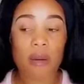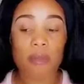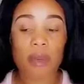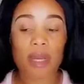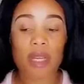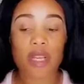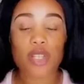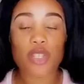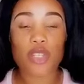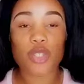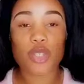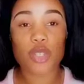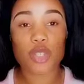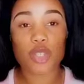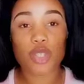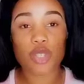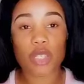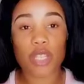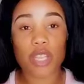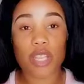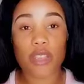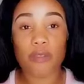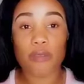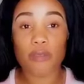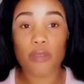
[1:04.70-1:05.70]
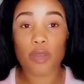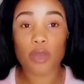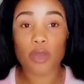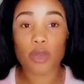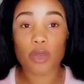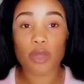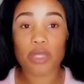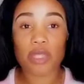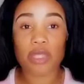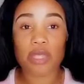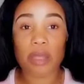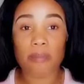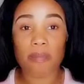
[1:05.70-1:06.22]
because usually if you
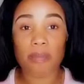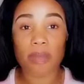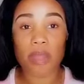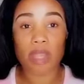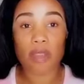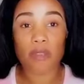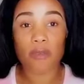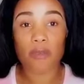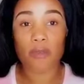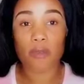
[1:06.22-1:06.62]
use something